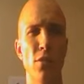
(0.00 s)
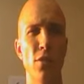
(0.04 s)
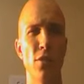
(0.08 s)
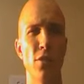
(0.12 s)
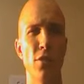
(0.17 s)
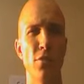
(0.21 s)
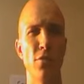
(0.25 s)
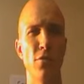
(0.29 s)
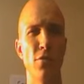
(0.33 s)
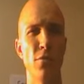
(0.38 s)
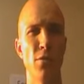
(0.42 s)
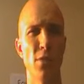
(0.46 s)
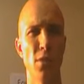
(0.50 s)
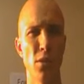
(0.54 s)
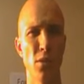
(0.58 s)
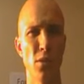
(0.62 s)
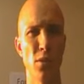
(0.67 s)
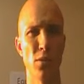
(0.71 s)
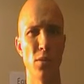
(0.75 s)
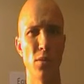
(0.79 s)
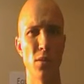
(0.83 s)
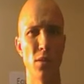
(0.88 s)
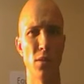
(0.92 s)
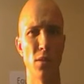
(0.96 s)
over the
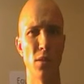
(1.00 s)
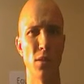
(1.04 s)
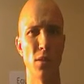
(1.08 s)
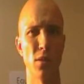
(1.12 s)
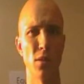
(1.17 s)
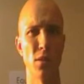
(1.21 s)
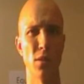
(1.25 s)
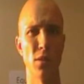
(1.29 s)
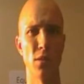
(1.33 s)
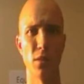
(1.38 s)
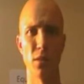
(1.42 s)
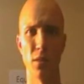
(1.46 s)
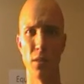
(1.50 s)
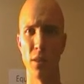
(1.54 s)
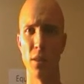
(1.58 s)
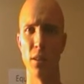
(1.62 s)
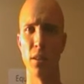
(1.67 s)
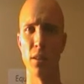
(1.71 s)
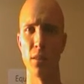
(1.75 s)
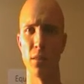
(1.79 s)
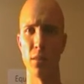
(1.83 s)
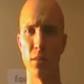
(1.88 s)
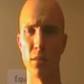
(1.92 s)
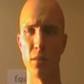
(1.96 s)
phone,
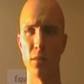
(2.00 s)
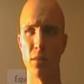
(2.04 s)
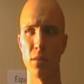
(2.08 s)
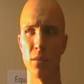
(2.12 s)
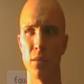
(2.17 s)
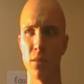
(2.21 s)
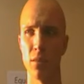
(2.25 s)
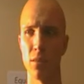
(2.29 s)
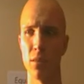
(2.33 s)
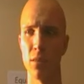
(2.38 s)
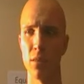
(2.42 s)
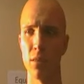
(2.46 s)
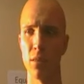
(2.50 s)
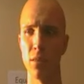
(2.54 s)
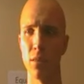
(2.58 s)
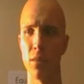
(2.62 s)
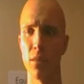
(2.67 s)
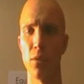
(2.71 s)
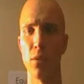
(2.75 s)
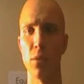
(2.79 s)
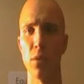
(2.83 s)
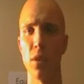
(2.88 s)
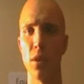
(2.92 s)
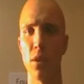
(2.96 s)
we
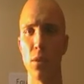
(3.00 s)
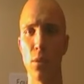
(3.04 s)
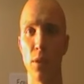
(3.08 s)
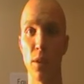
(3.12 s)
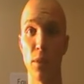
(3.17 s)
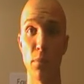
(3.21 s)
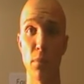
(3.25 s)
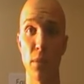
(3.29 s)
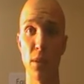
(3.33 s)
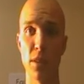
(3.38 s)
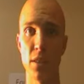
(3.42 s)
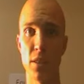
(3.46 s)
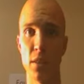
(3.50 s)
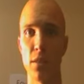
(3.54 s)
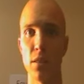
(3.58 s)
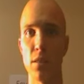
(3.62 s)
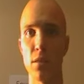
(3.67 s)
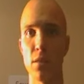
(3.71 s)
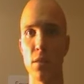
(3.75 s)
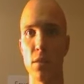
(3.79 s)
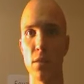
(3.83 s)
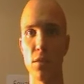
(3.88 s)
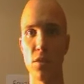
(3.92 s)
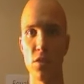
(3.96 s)
had
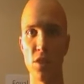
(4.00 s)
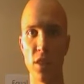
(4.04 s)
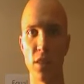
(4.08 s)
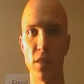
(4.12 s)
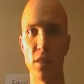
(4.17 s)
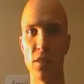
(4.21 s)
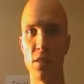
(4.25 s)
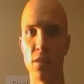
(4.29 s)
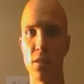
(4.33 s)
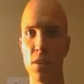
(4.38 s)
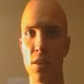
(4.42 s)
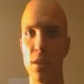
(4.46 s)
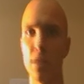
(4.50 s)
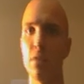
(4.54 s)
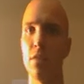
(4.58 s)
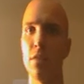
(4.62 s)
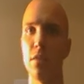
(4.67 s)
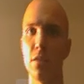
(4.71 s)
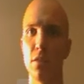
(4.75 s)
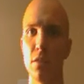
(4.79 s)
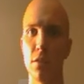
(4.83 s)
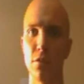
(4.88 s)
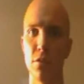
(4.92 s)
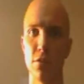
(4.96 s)
mixes, this chatting site
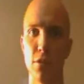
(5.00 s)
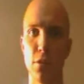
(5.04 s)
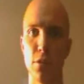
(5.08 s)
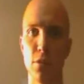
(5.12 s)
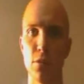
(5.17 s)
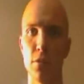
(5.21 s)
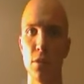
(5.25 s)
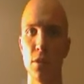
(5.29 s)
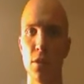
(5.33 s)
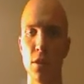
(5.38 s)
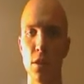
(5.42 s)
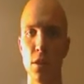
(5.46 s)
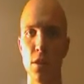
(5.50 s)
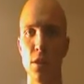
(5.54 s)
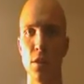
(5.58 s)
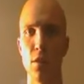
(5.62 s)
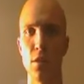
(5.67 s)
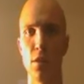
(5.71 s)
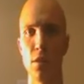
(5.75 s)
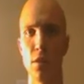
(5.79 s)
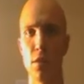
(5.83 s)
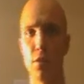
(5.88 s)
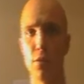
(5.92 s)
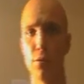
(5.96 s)
on the phone,
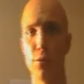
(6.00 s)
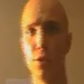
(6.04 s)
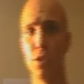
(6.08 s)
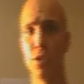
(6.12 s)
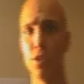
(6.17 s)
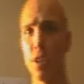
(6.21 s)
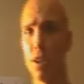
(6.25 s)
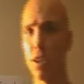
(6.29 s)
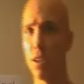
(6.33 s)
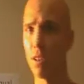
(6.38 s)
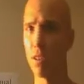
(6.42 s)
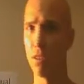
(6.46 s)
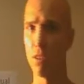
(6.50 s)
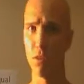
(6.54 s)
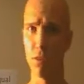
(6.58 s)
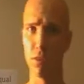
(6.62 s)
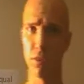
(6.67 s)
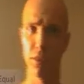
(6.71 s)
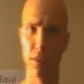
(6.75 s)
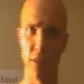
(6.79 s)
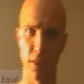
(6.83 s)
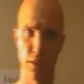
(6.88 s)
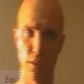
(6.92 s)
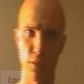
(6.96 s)
of which I had
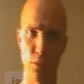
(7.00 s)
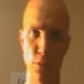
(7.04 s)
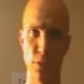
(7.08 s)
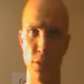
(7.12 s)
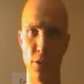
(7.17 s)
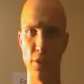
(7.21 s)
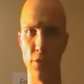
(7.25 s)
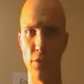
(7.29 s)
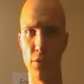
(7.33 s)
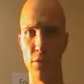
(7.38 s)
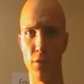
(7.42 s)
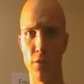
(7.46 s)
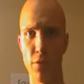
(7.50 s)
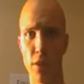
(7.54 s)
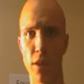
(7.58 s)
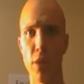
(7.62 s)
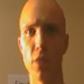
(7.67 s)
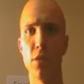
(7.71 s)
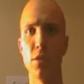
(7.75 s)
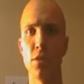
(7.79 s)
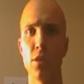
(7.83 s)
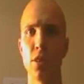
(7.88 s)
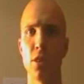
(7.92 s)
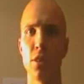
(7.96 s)
contact with
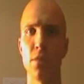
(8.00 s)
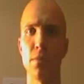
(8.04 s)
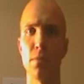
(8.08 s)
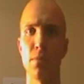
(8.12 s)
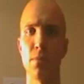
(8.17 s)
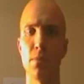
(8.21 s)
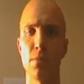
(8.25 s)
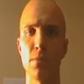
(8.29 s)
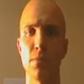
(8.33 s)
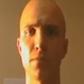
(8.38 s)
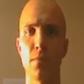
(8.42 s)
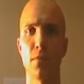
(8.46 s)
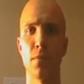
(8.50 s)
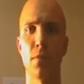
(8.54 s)
LJ.